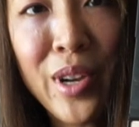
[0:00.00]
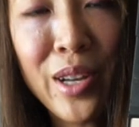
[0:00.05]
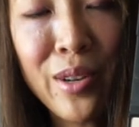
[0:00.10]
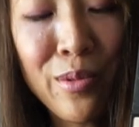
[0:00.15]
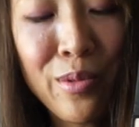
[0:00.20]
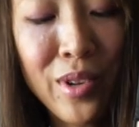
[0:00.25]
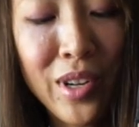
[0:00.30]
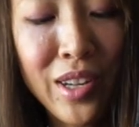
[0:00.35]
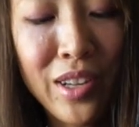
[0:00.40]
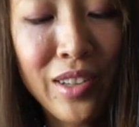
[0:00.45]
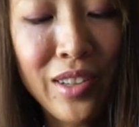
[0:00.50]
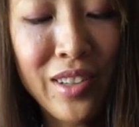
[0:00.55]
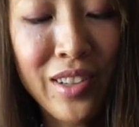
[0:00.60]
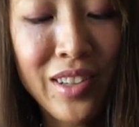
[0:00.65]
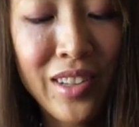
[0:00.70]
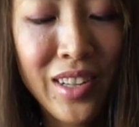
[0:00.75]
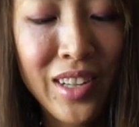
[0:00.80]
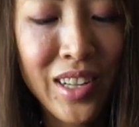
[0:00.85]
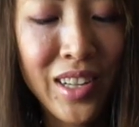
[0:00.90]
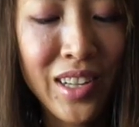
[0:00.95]
red one.
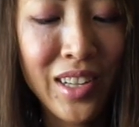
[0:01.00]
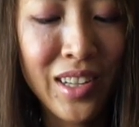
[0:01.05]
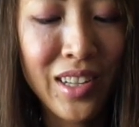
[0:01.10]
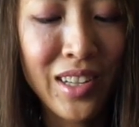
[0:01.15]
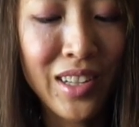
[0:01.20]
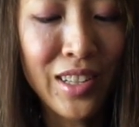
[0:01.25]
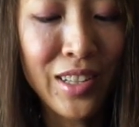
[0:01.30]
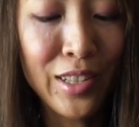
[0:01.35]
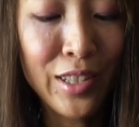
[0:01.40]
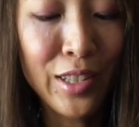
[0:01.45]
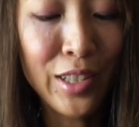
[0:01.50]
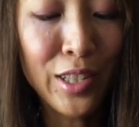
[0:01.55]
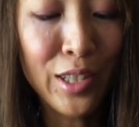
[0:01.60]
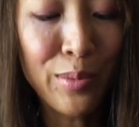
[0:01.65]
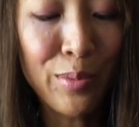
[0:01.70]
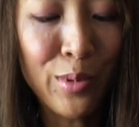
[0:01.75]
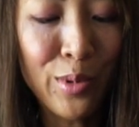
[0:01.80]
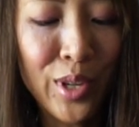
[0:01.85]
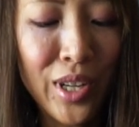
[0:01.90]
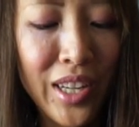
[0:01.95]
This
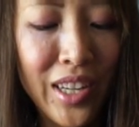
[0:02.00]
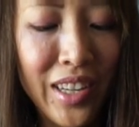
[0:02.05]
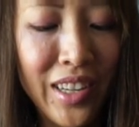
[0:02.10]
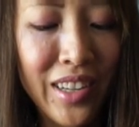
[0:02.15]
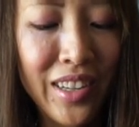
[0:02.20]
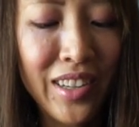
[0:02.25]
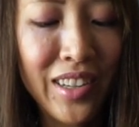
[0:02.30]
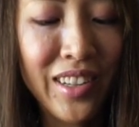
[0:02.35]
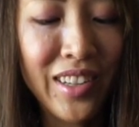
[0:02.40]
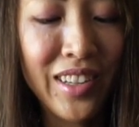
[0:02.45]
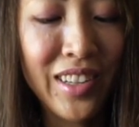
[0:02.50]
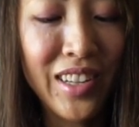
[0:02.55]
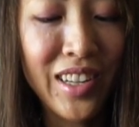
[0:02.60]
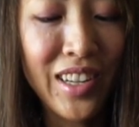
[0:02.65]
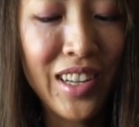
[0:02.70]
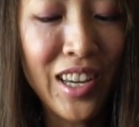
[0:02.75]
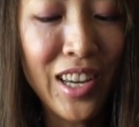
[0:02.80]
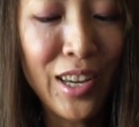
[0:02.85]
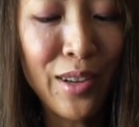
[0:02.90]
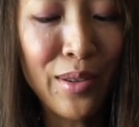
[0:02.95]
is pretty.
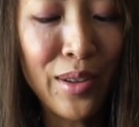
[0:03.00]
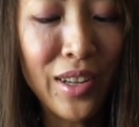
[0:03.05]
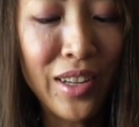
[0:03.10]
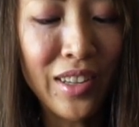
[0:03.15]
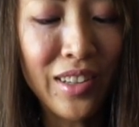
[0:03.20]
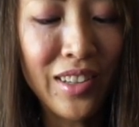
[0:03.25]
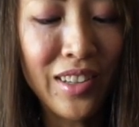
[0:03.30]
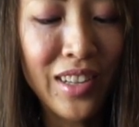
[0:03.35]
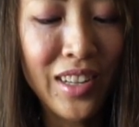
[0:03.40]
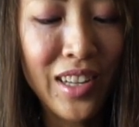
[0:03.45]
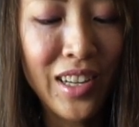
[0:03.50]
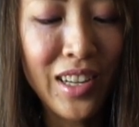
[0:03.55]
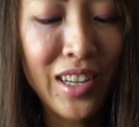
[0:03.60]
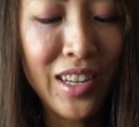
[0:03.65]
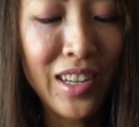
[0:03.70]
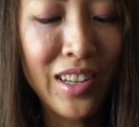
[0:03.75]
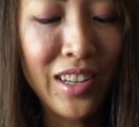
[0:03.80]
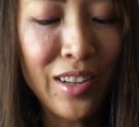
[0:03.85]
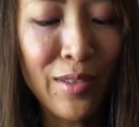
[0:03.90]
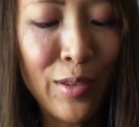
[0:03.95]
I
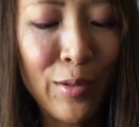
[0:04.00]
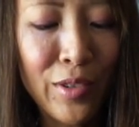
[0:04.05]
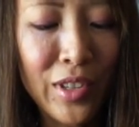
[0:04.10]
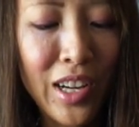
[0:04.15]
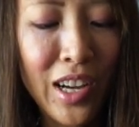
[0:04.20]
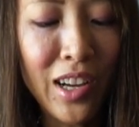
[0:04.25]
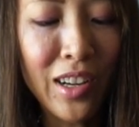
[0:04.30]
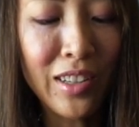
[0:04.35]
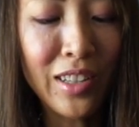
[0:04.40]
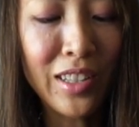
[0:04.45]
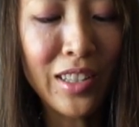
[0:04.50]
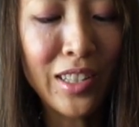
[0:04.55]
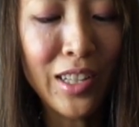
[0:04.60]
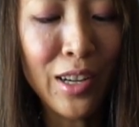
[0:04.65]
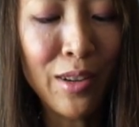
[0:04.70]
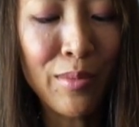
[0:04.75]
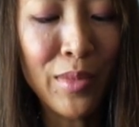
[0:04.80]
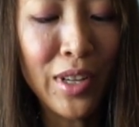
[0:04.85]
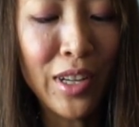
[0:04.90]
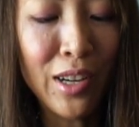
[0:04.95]
mean, with the holidays
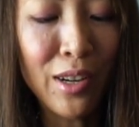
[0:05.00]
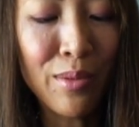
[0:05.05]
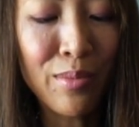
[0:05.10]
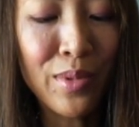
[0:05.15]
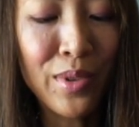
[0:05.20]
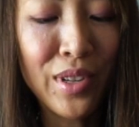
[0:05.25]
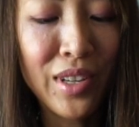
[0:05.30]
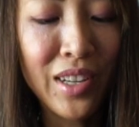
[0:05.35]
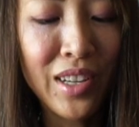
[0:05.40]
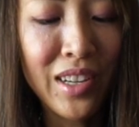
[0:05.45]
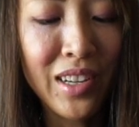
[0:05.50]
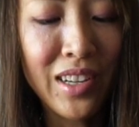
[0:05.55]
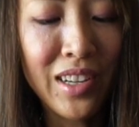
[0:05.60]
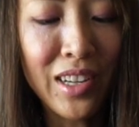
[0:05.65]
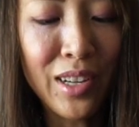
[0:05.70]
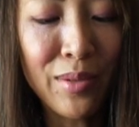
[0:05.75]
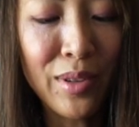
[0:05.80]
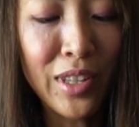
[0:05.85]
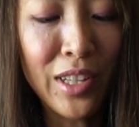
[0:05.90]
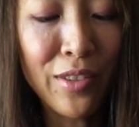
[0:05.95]
coming up,
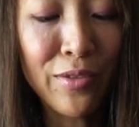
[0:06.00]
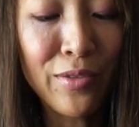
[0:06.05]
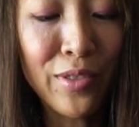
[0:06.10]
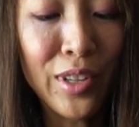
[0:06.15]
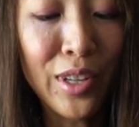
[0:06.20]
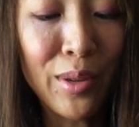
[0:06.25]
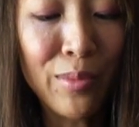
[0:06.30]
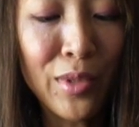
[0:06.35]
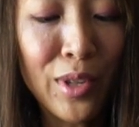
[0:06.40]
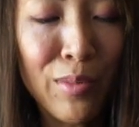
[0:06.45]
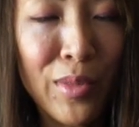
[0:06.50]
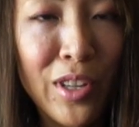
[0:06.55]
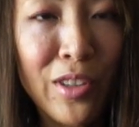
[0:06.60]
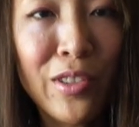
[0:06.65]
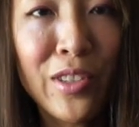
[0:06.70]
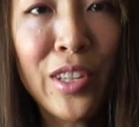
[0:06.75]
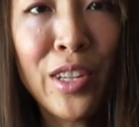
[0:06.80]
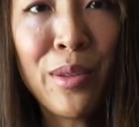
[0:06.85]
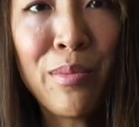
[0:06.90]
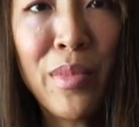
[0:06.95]
definitely I'm going to be
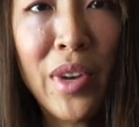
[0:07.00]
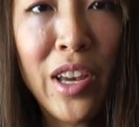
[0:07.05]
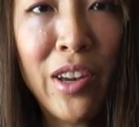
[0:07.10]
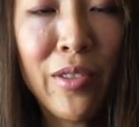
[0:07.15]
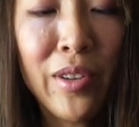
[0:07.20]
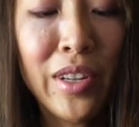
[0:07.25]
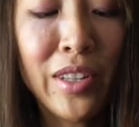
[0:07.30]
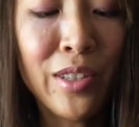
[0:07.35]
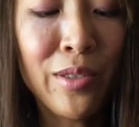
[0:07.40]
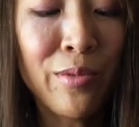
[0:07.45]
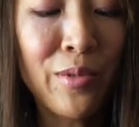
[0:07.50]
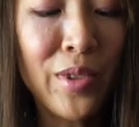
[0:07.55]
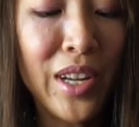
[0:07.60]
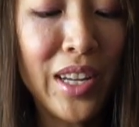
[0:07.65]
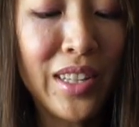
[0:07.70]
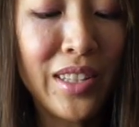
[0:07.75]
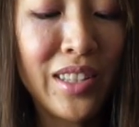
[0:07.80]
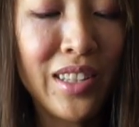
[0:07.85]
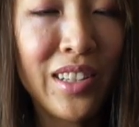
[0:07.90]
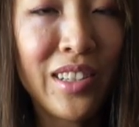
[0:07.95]
using berries and
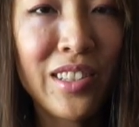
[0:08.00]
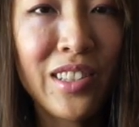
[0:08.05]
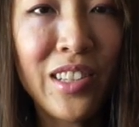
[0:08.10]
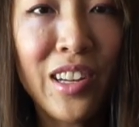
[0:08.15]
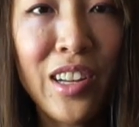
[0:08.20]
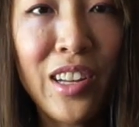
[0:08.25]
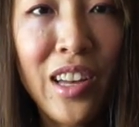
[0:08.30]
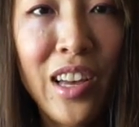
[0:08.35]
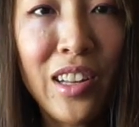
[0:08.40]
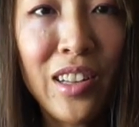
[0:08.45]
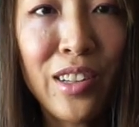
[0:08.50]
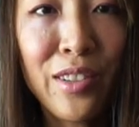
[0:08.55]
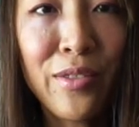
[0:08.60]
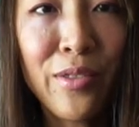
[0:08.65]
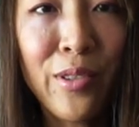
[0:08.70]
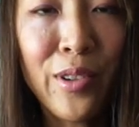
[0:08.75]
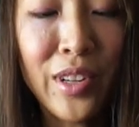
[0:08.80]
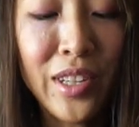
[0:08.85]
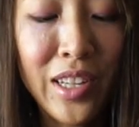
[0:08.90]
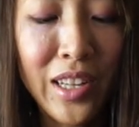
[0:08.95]
reds. So I look
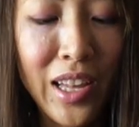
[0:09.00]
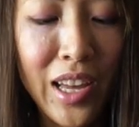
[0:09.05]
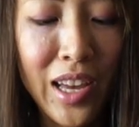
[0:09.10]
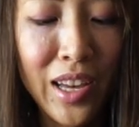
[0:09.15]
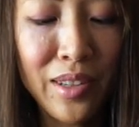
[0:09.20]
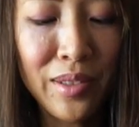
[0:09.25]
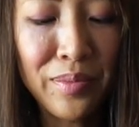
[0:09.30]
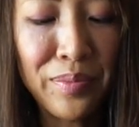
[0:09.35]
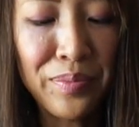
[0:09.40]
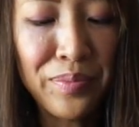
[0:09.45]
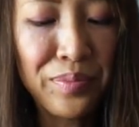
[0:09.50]
forward to that.